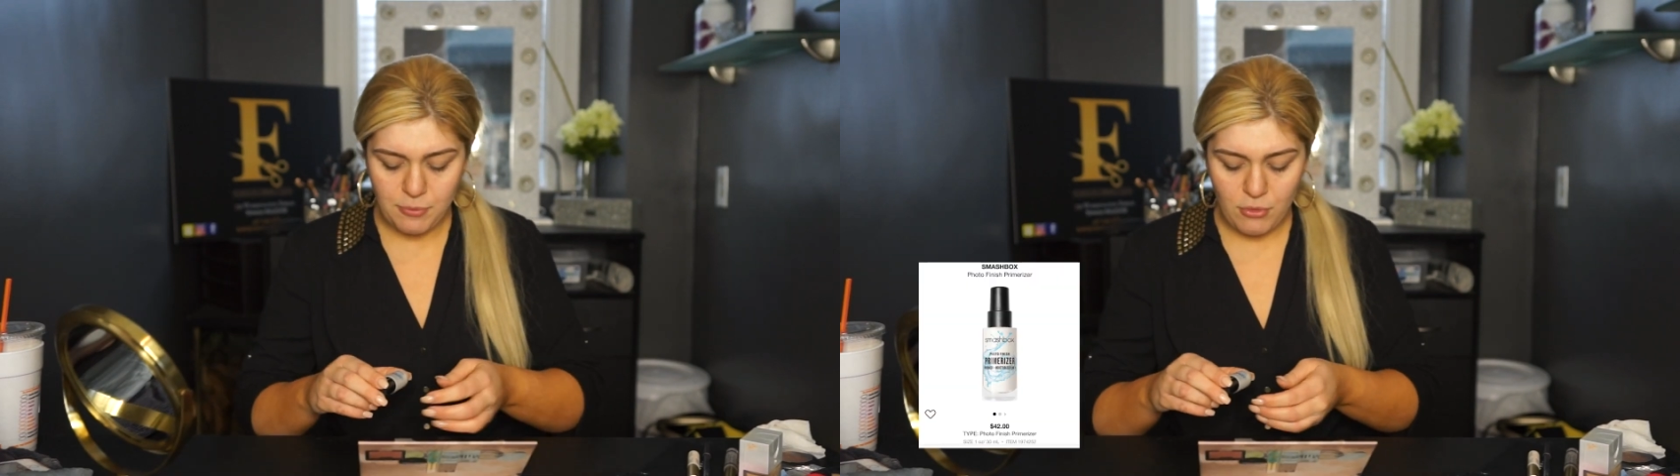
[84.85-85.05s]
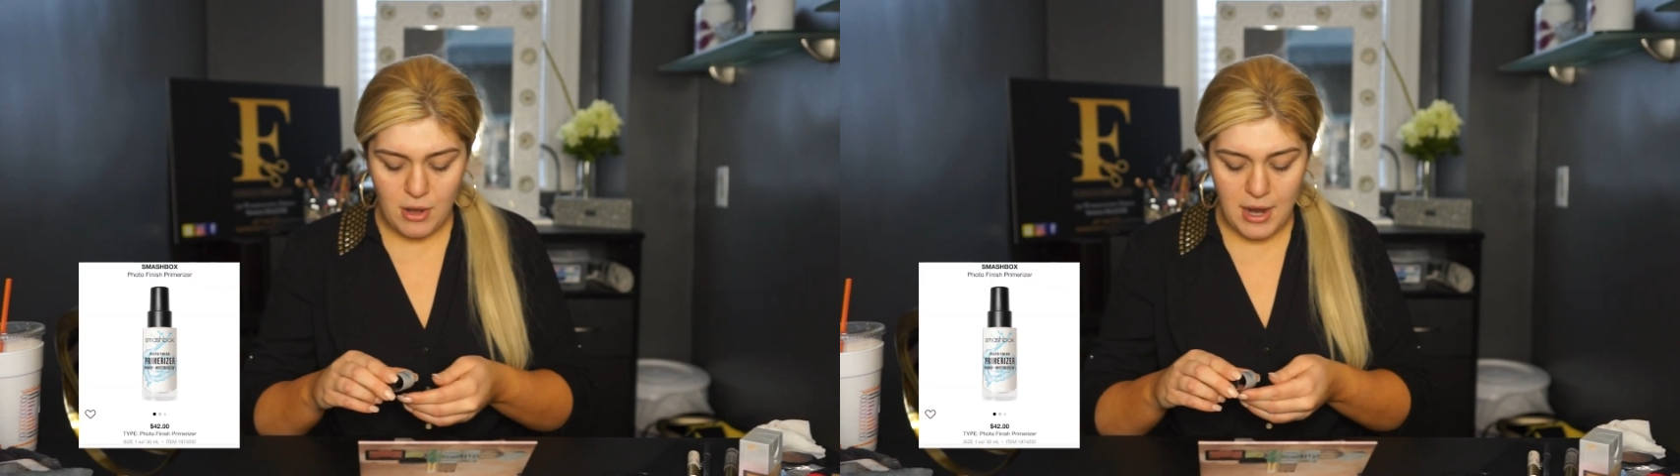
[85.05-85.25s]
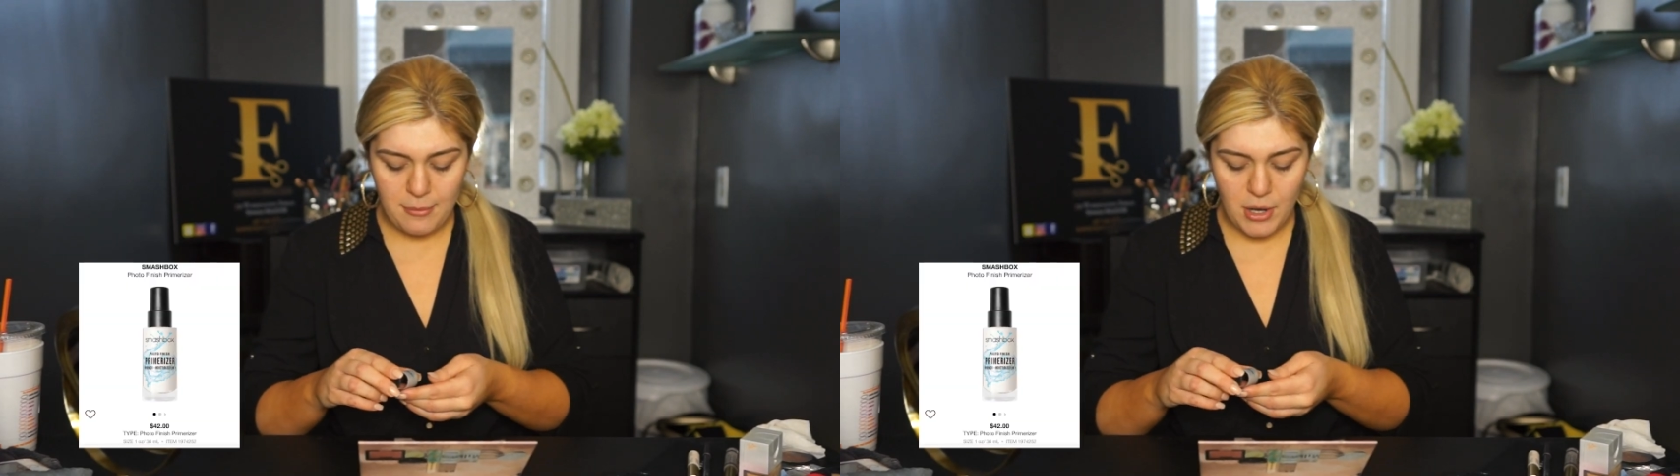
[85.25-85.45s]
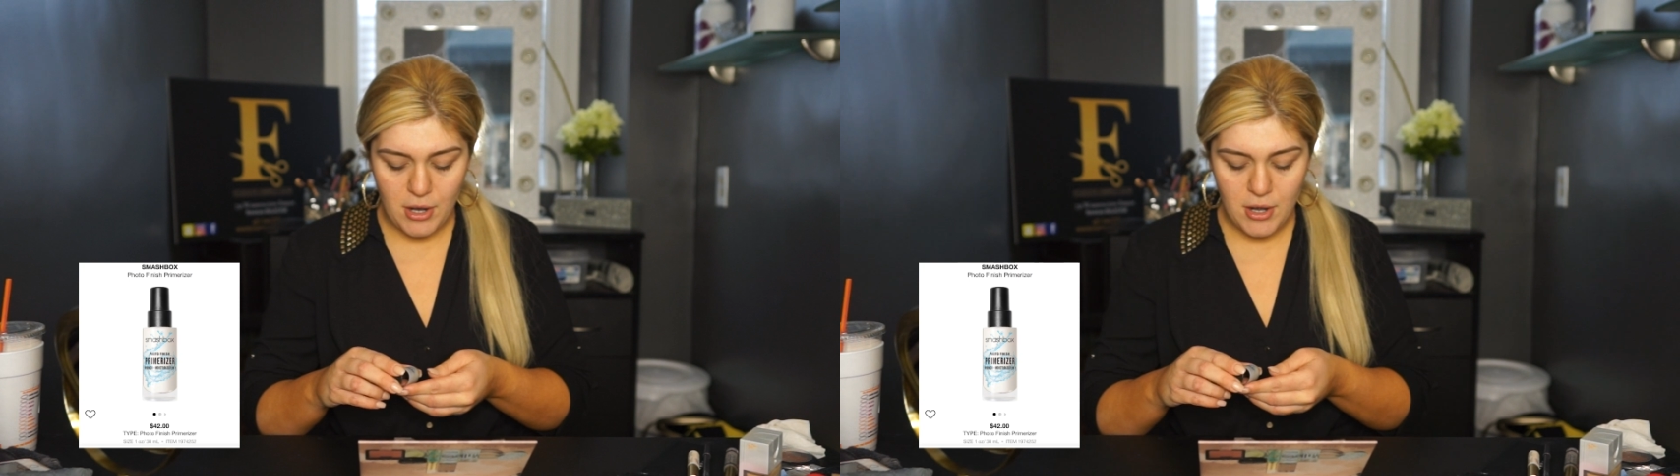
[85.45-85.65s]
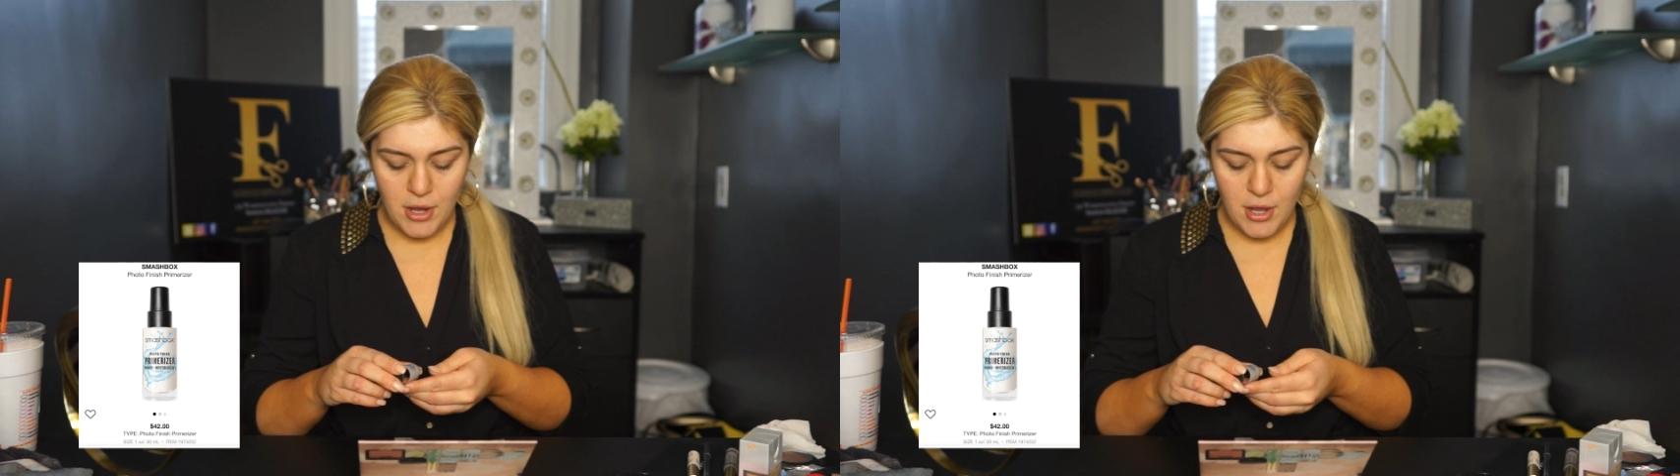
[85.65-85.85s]

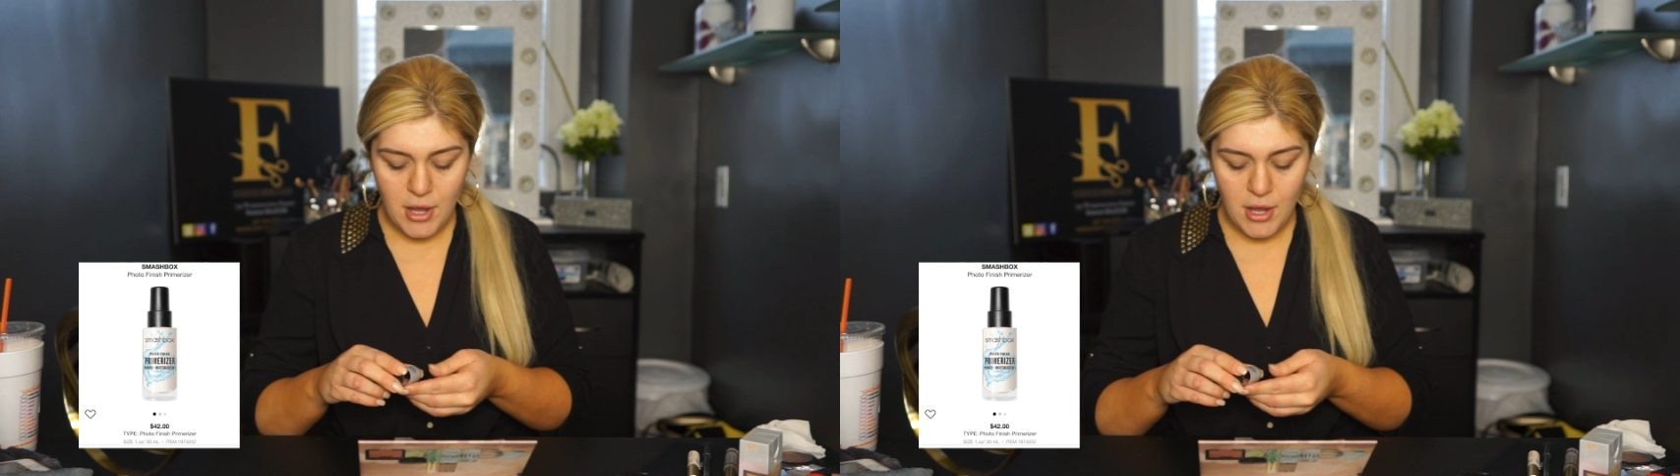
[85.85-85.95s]
primer.